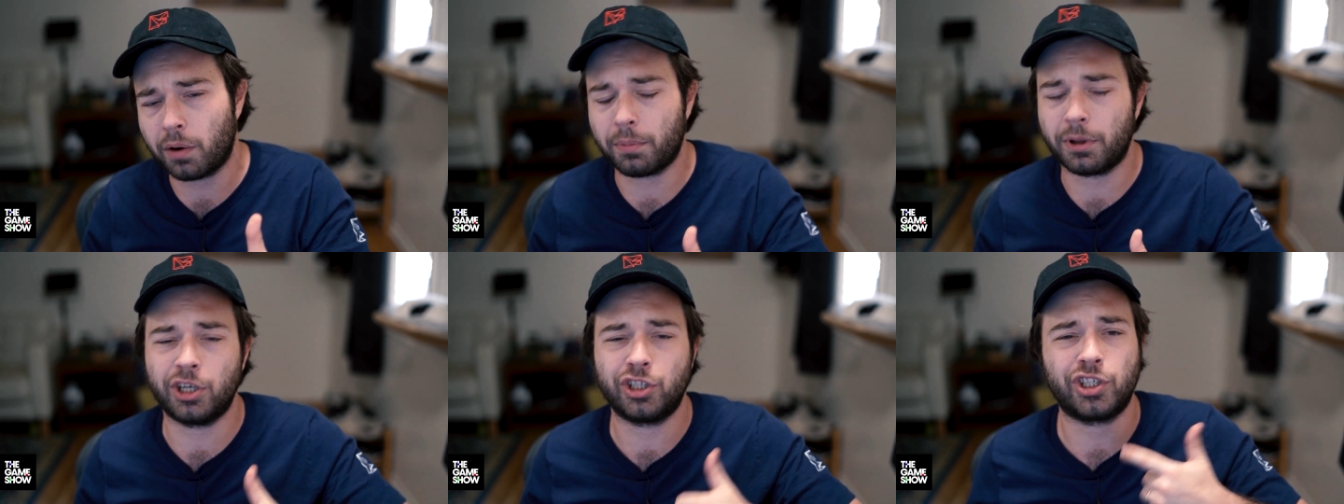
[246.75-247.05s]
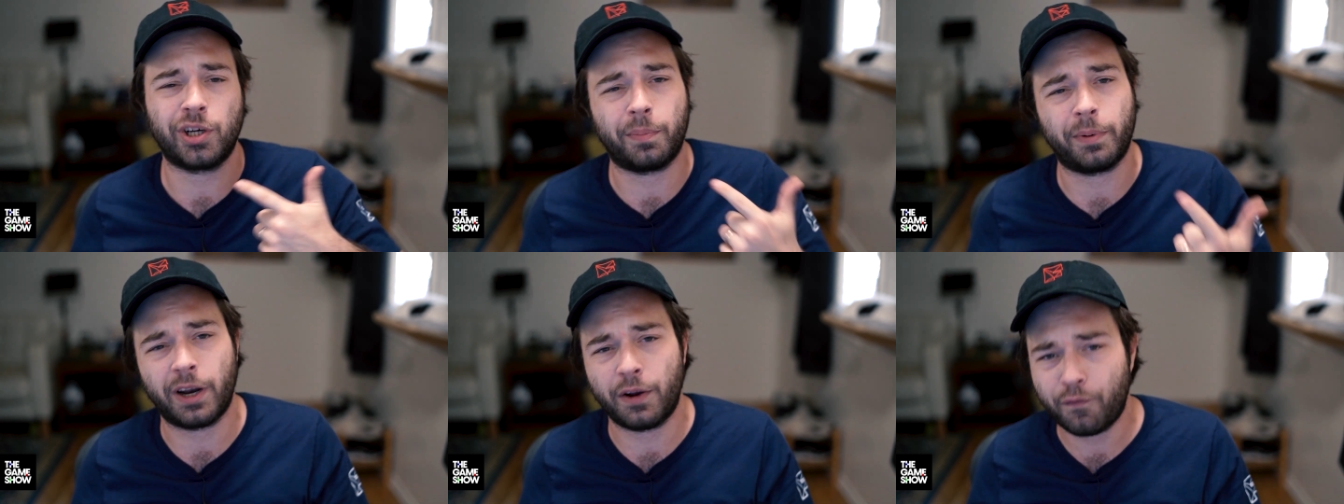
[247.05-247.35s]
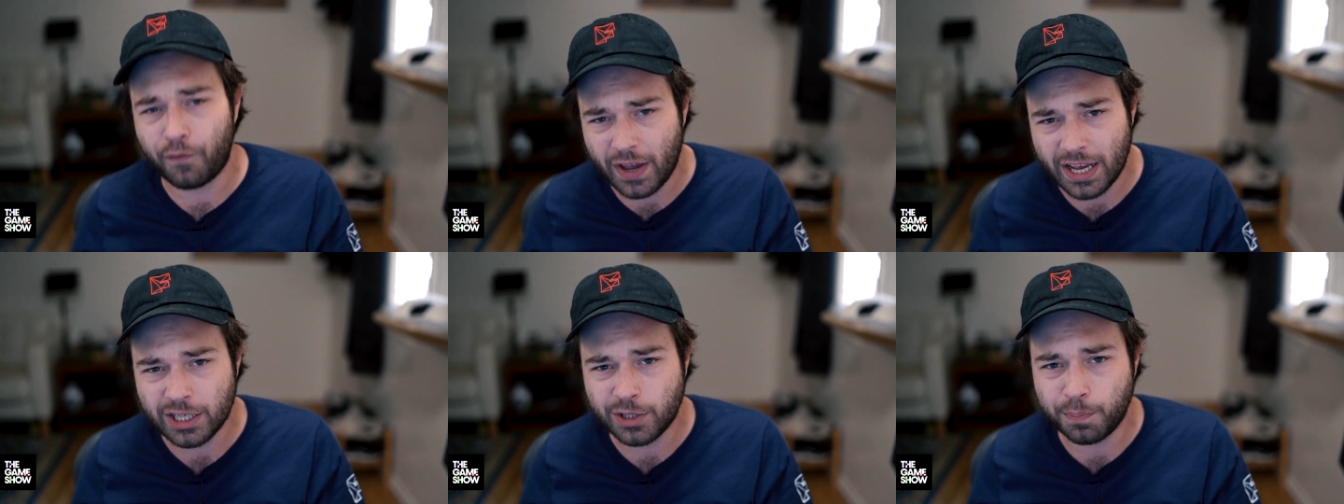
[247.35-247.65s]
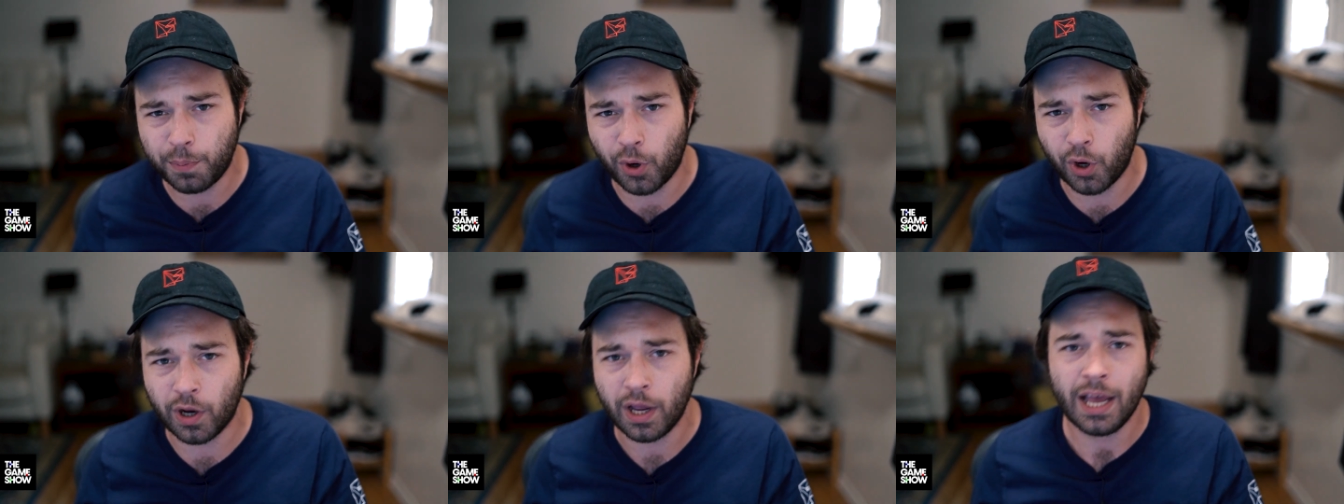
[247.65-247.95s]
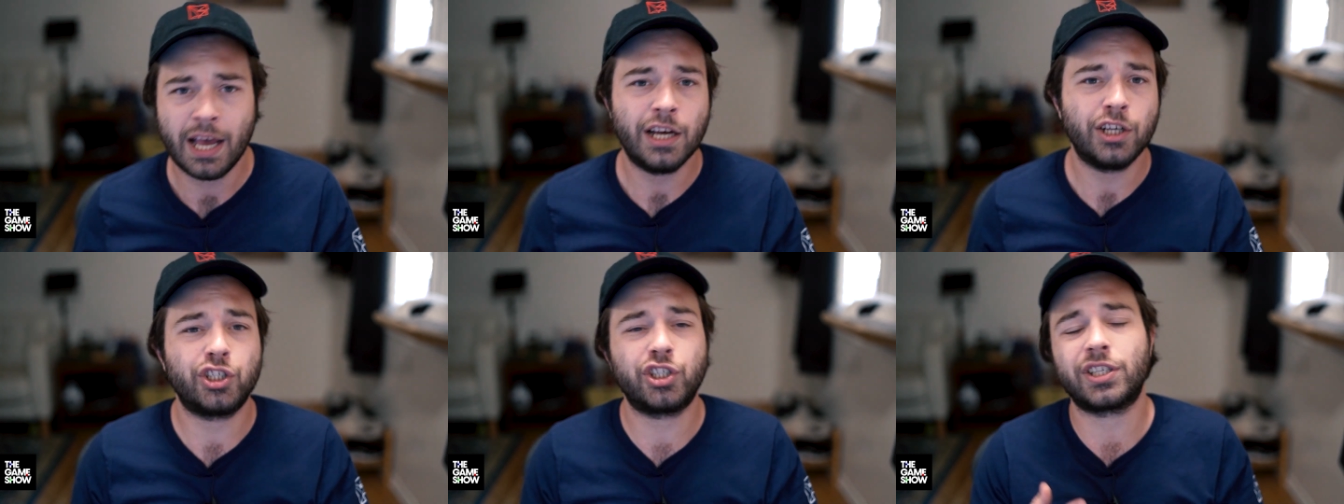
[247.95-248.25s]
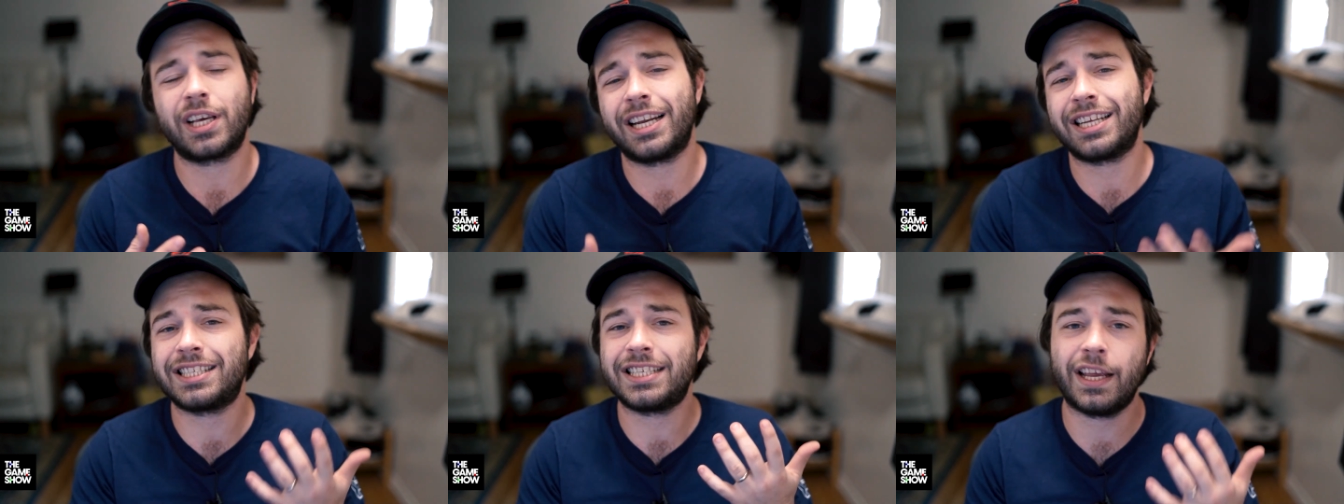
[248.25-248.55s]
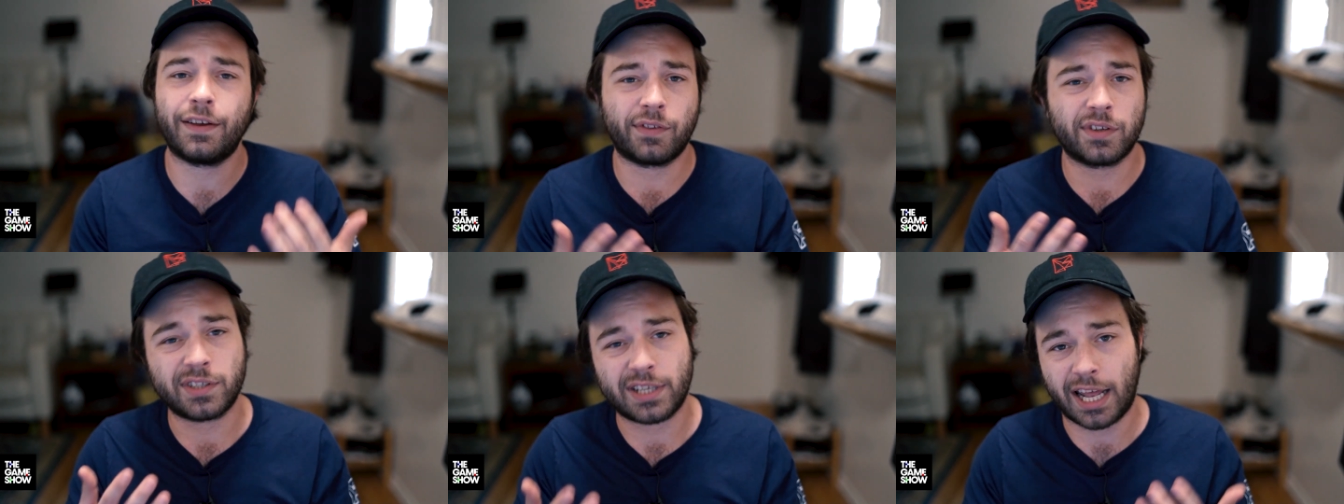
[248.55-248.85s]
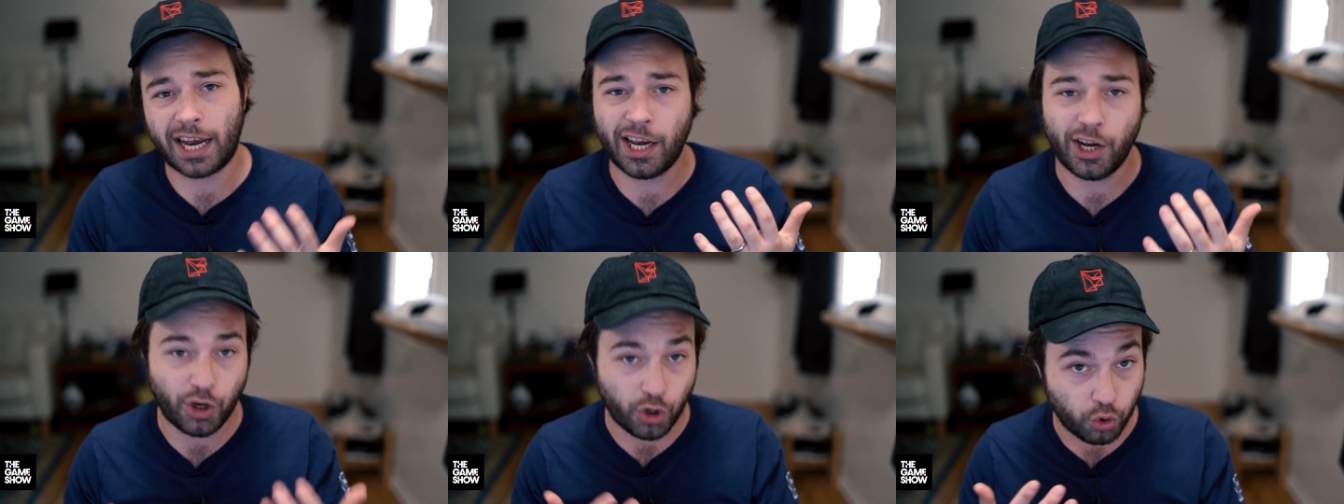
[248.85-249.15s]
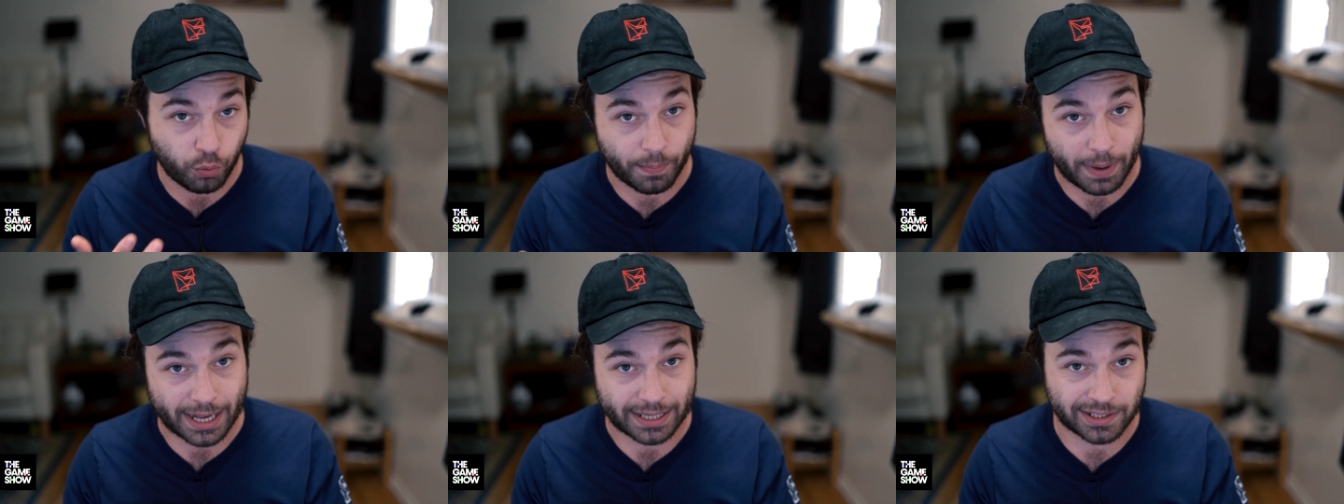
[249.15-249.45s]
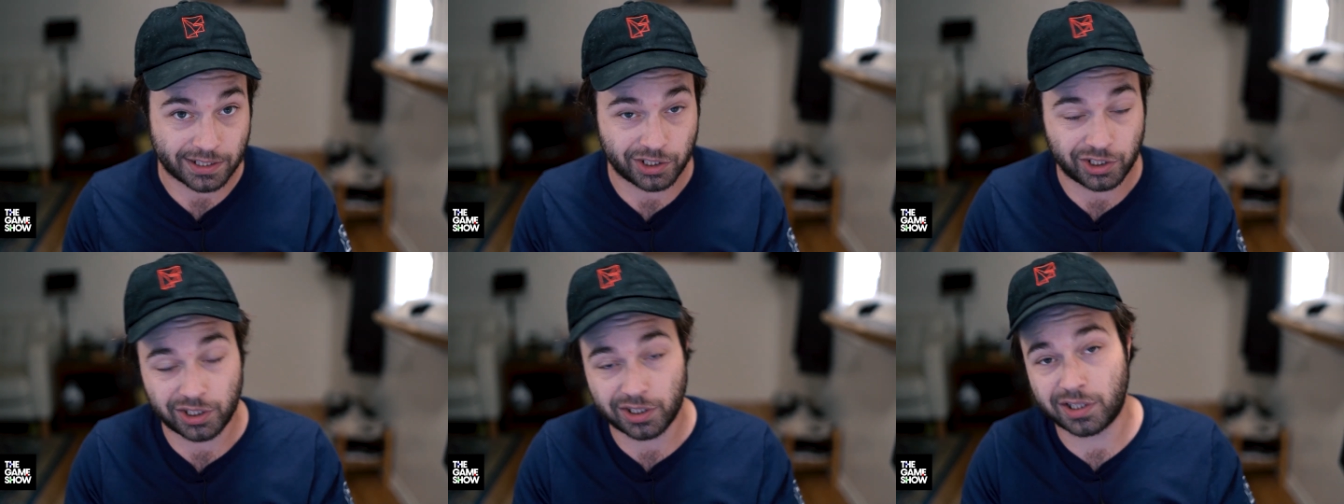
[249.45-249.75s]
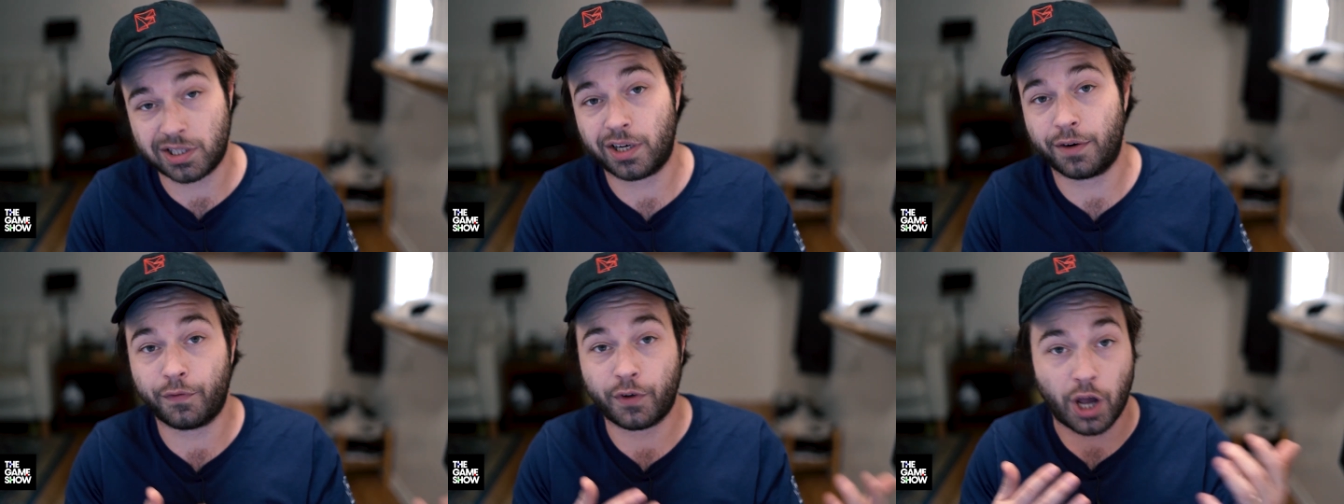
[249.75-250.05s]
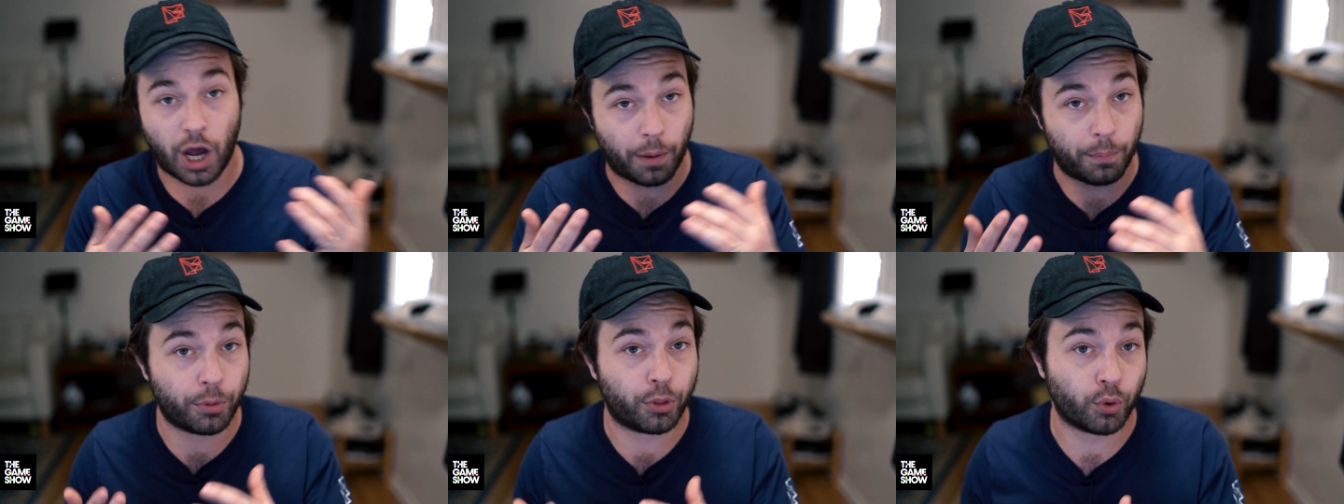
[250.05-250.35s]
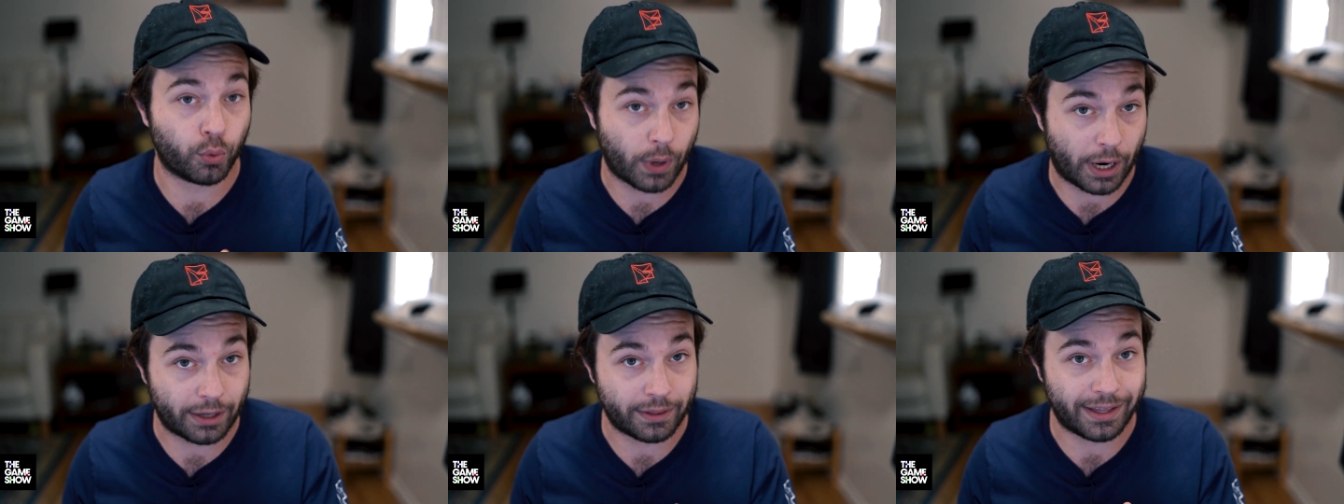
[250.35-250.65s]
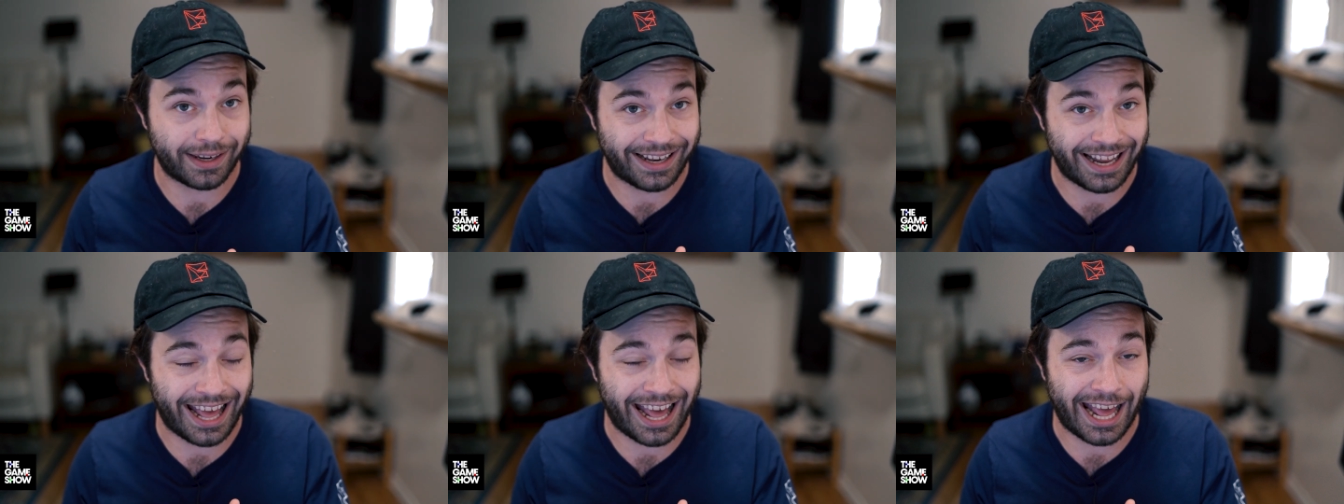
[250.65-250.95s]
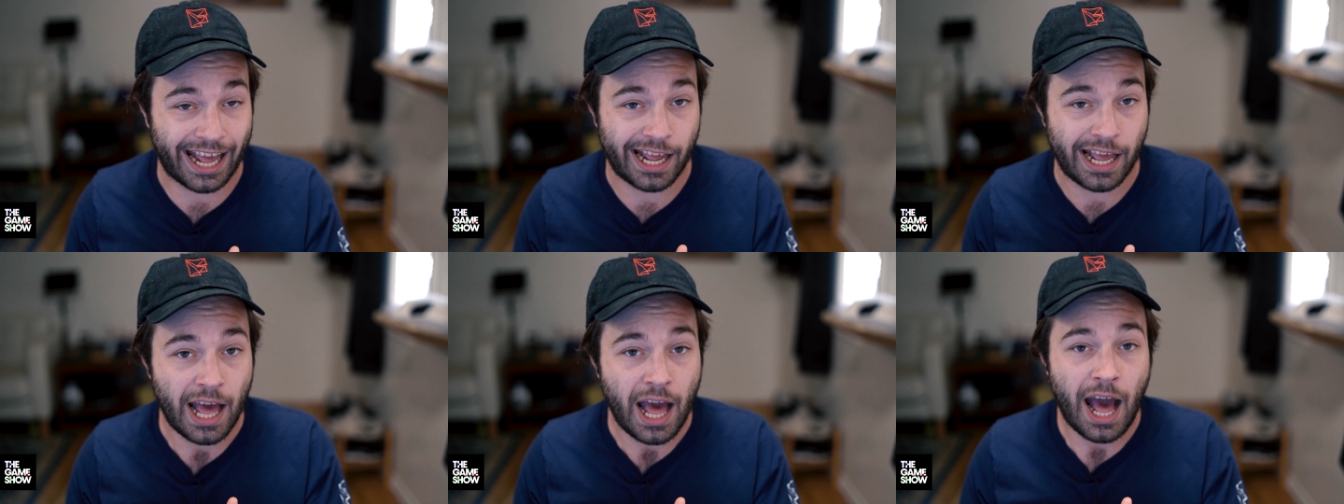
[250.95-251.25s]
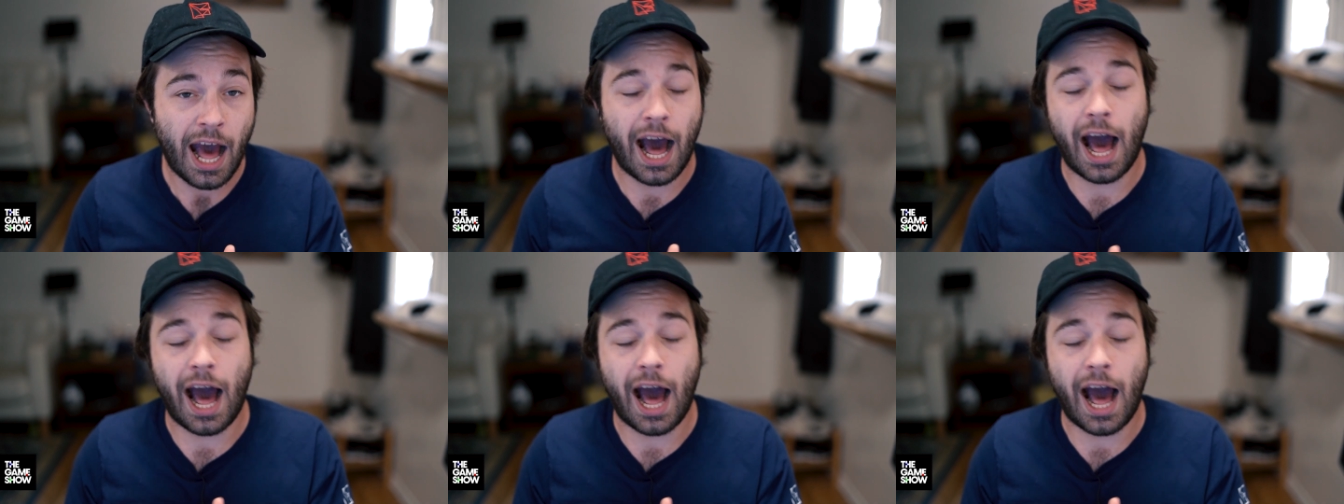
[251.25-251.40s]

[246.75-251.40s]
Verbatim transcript: I'm gonna jump onto Facebook, just kind of see if there's any new messages that have come throughout the day.